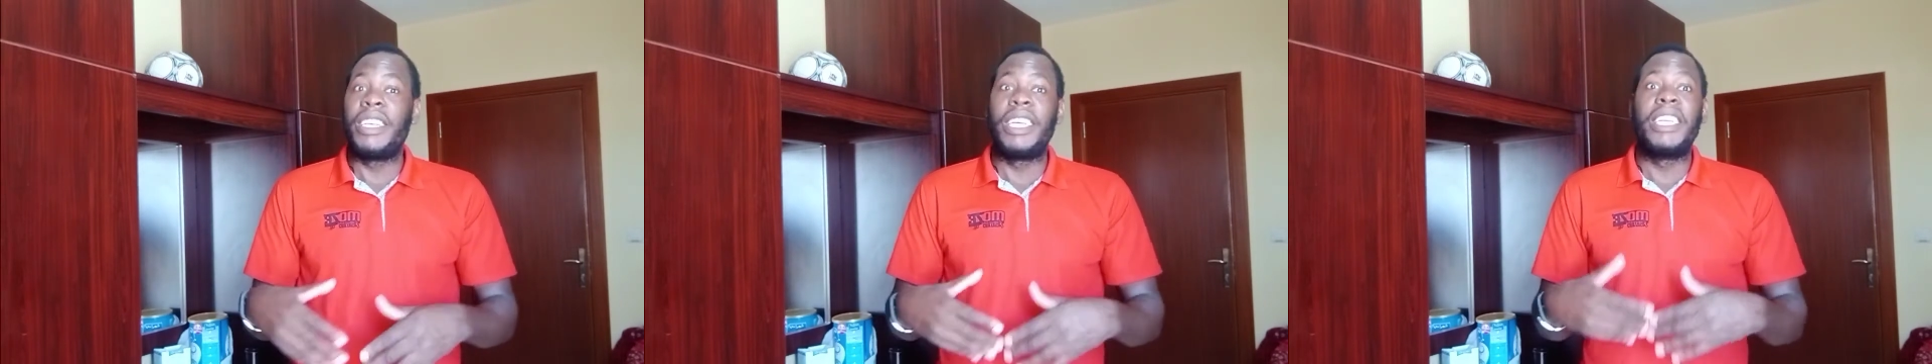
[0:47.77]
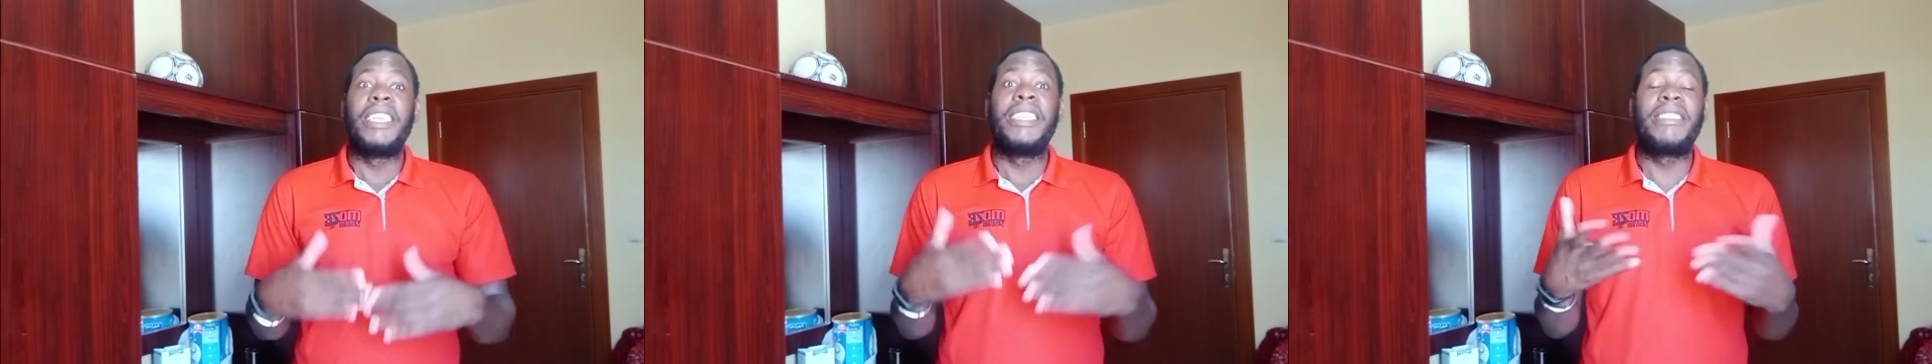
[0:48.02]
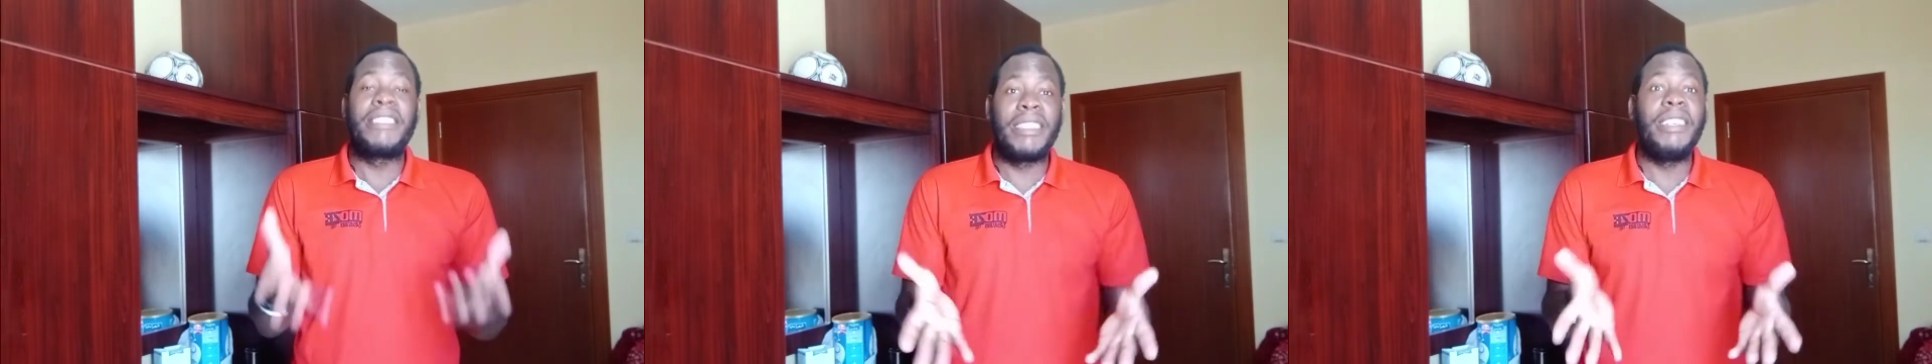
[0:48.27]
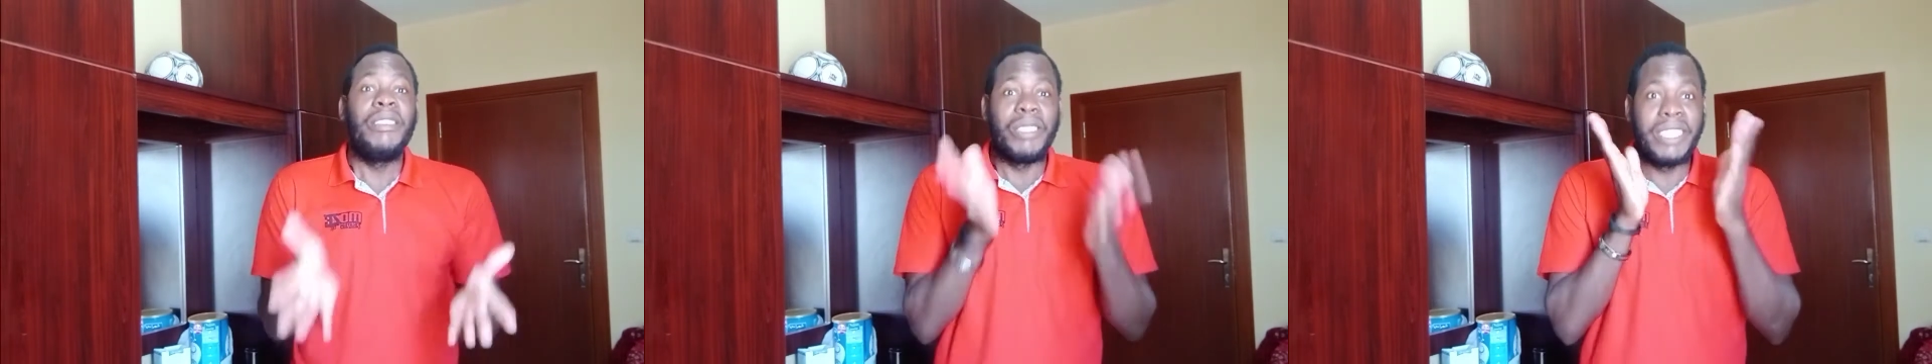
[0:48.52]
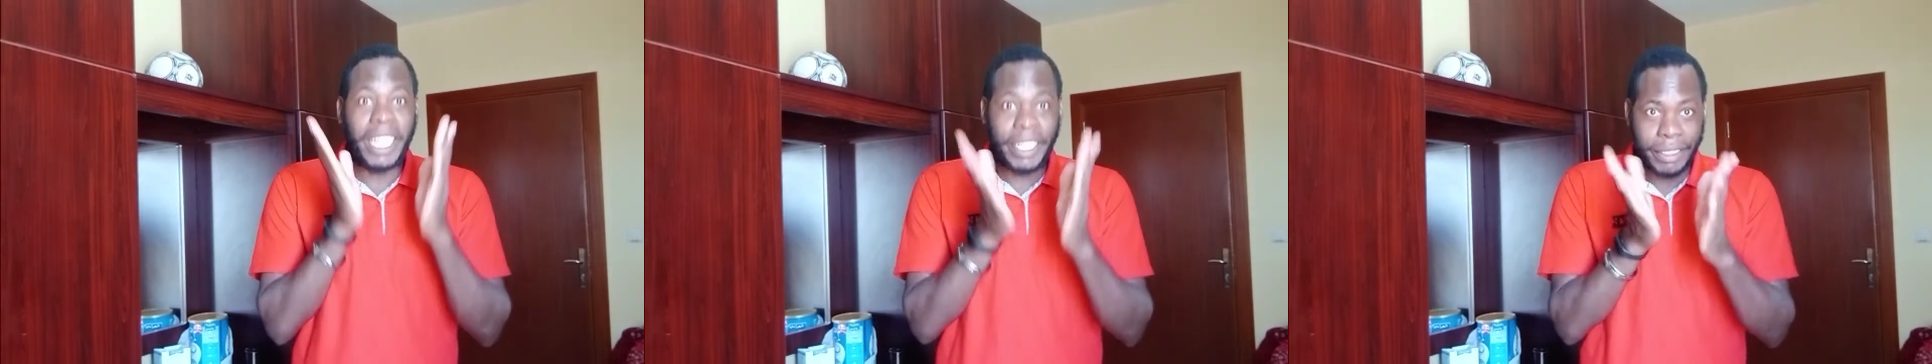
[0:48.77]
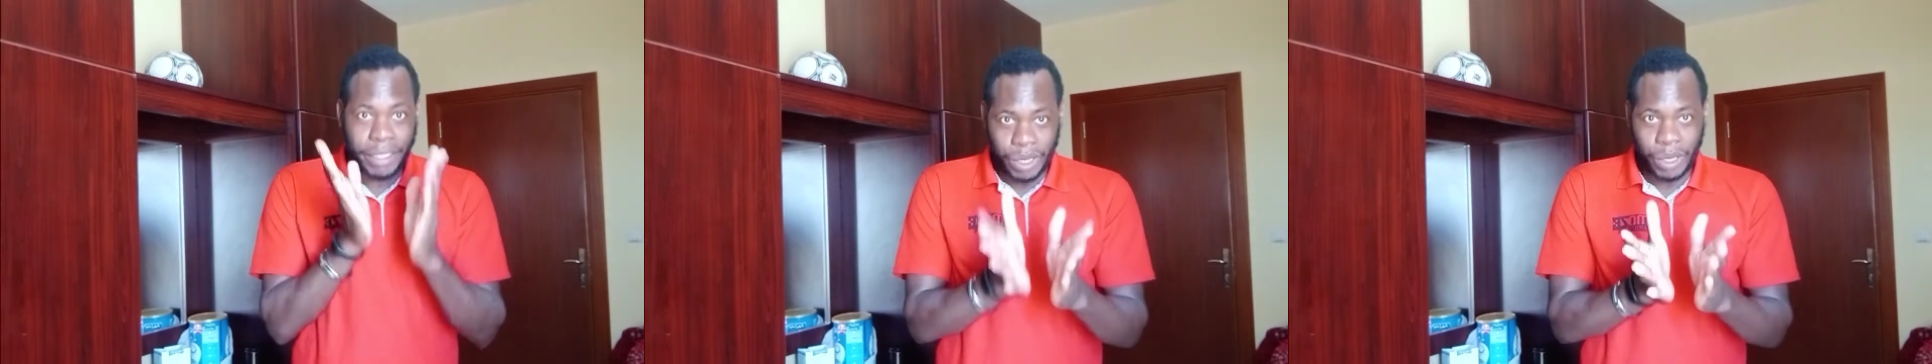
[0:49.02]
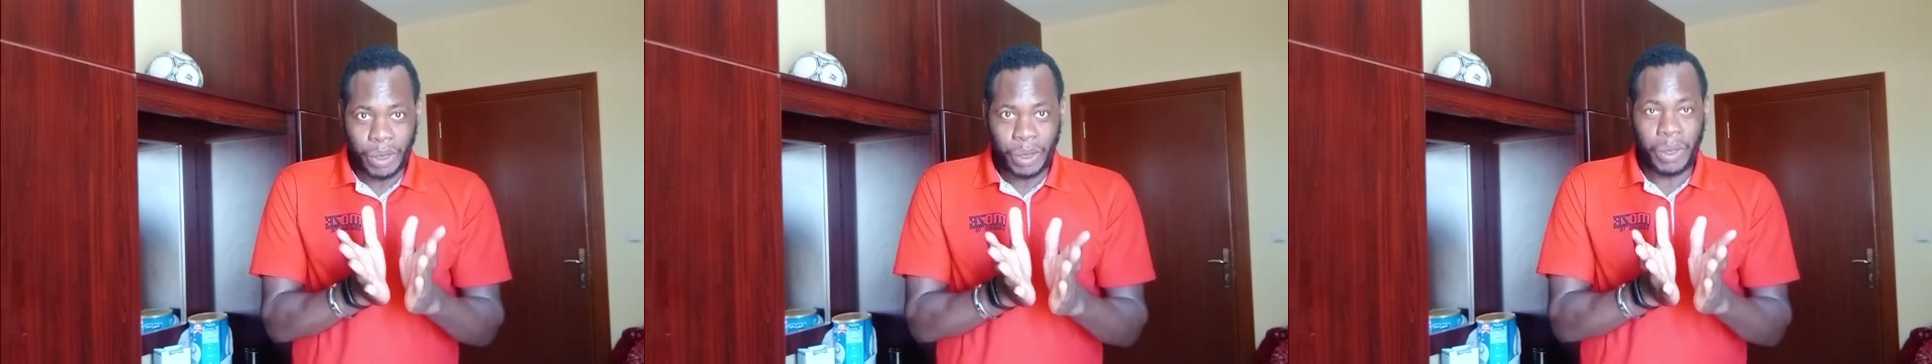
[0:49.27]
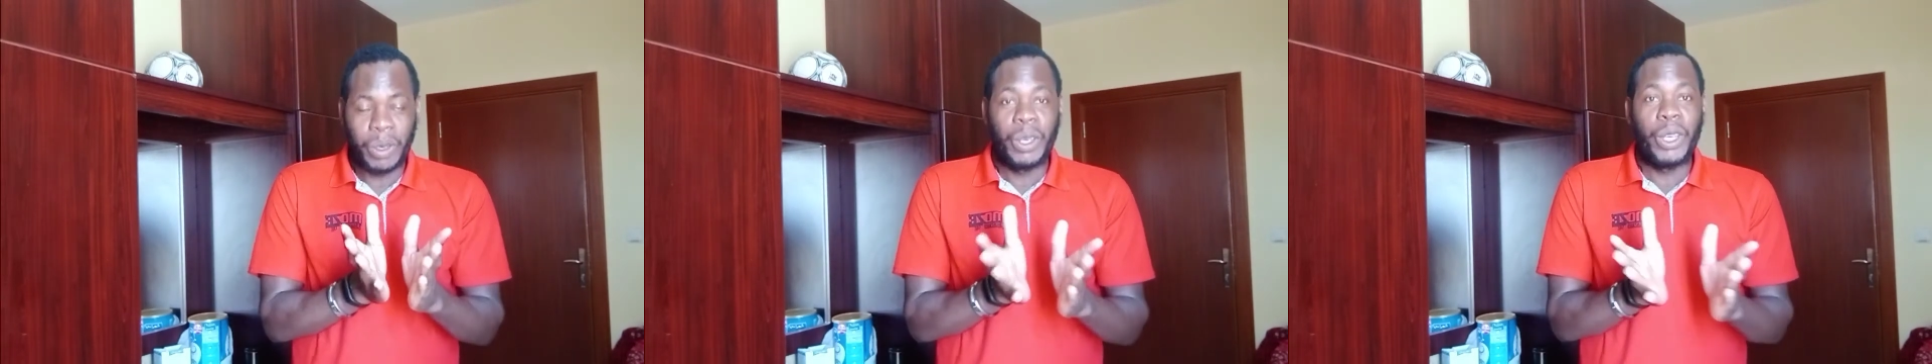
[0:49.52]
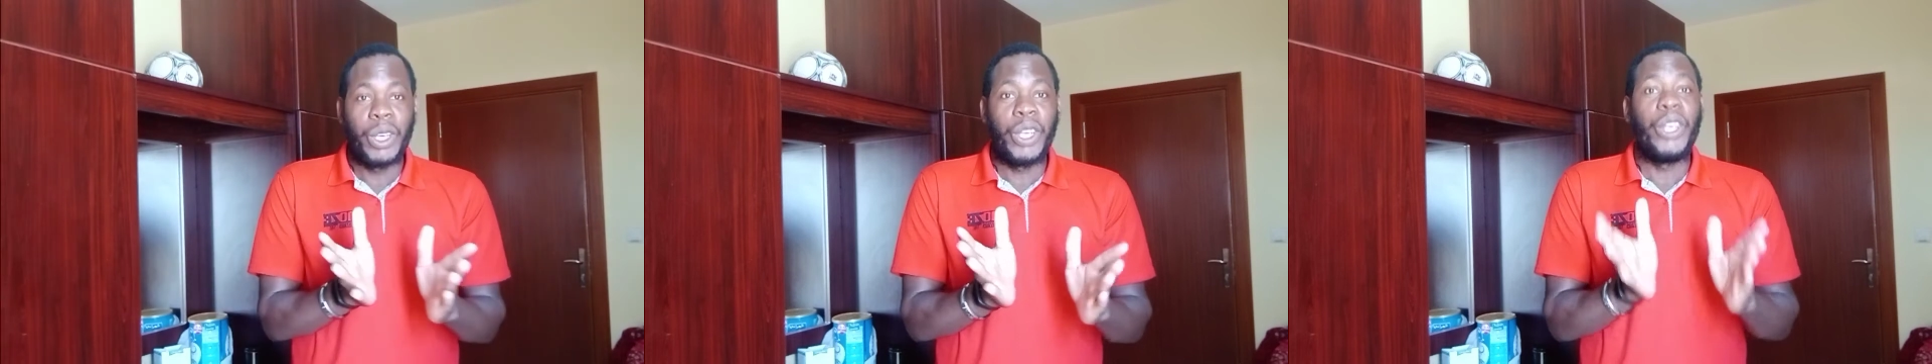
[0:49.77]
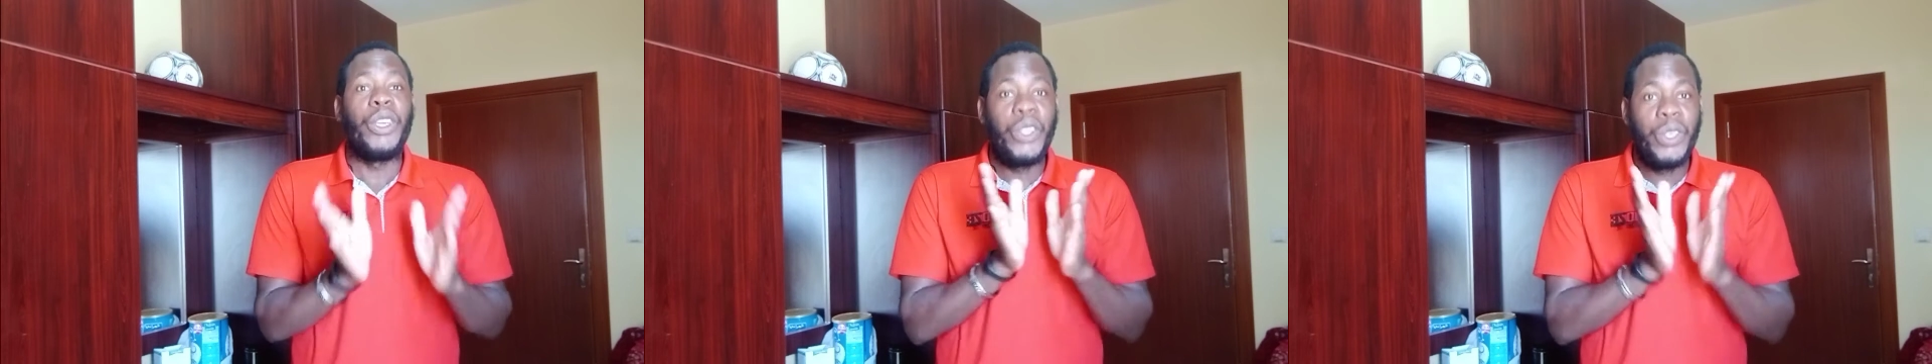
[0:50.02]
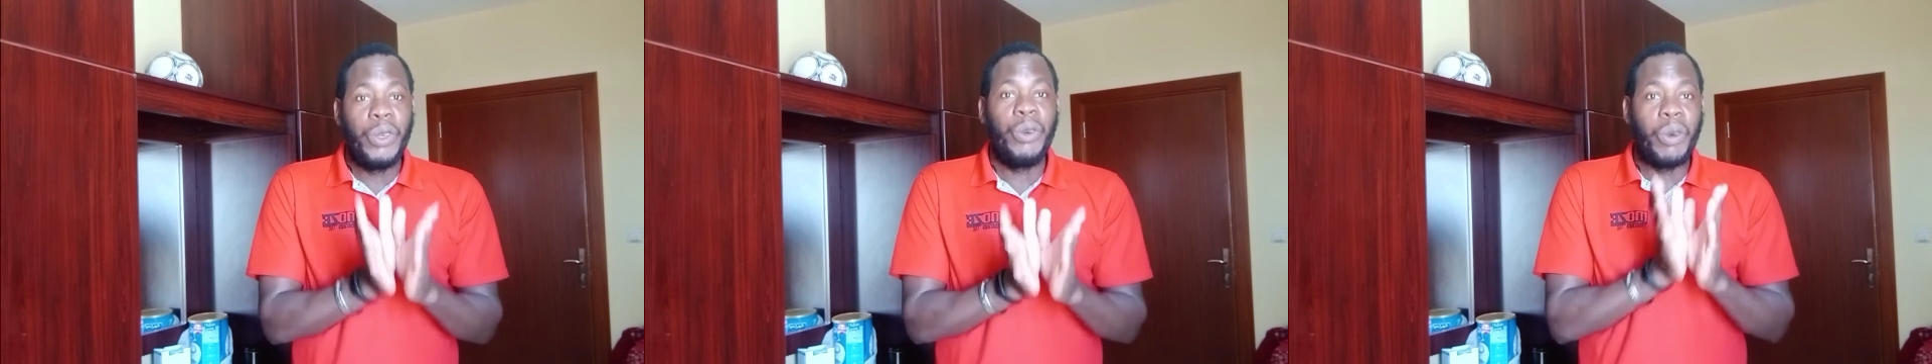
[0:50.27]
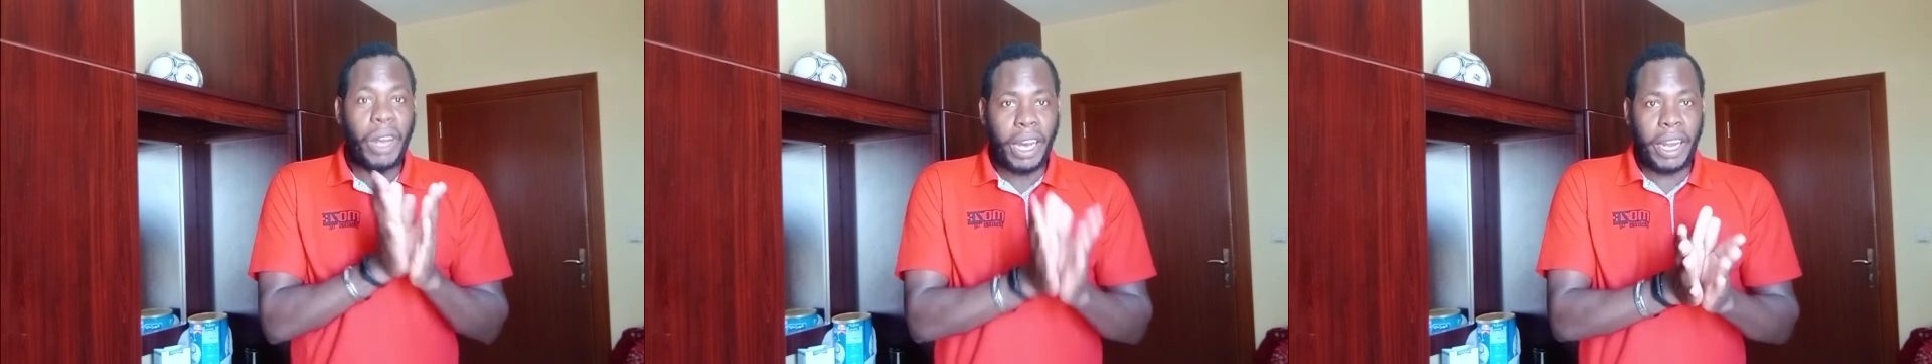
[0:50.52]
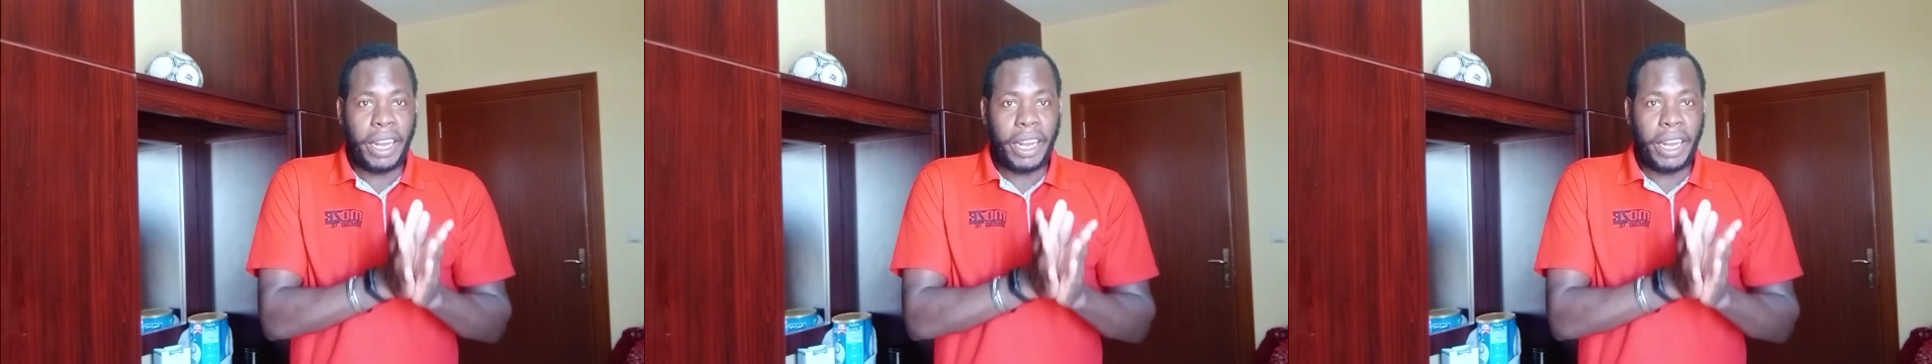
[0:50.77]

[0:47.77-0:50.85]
still just know you are